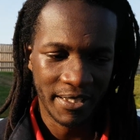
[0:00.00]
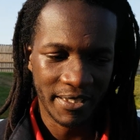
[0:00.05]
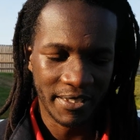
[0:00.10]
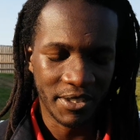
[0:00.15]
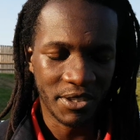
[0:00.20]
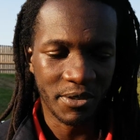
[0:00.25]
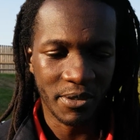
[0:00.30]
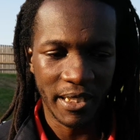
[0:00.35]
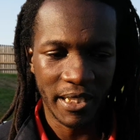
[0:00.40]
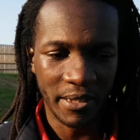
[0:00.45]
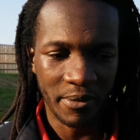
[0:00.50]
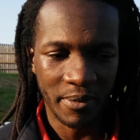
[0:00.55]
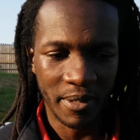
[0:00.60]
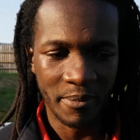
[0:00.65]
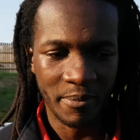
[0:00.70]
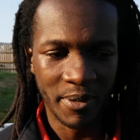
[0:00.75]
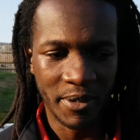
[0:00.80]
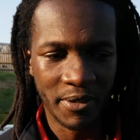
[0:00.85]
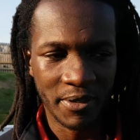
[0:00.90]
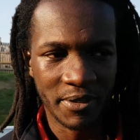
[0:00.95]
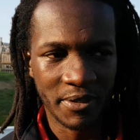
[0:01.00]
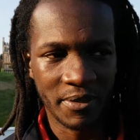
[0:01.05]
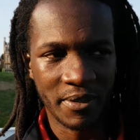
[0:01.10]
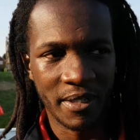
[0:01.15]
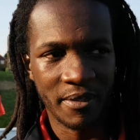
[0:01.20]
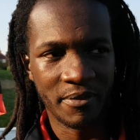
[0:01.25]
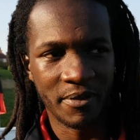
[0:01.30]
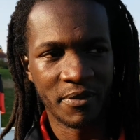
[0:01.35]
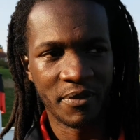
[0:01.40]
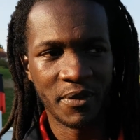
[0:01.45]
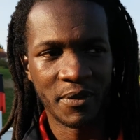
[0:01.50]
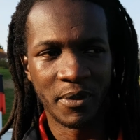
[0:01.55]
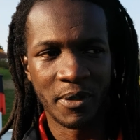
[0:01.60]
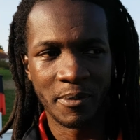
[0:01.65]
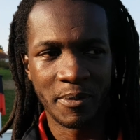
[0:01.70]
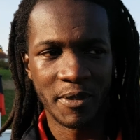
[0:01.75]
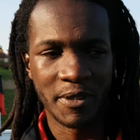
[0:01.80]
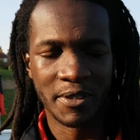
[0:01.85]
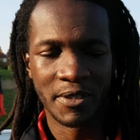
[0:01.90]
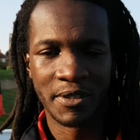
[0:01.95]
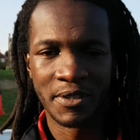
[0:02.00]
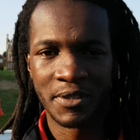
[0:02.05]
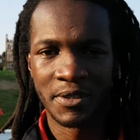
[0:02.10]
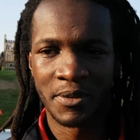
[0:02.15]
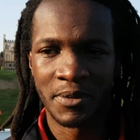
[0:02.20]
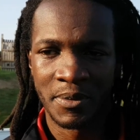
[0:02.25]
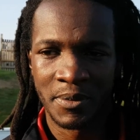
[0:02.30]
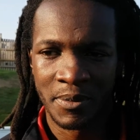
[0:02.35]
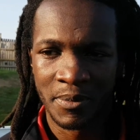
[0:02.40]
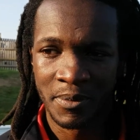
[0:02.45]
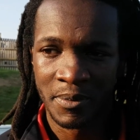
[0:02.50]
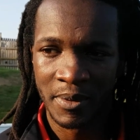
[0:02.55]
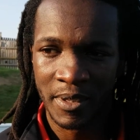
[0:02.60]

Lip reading: tricky one, because you have a few options. You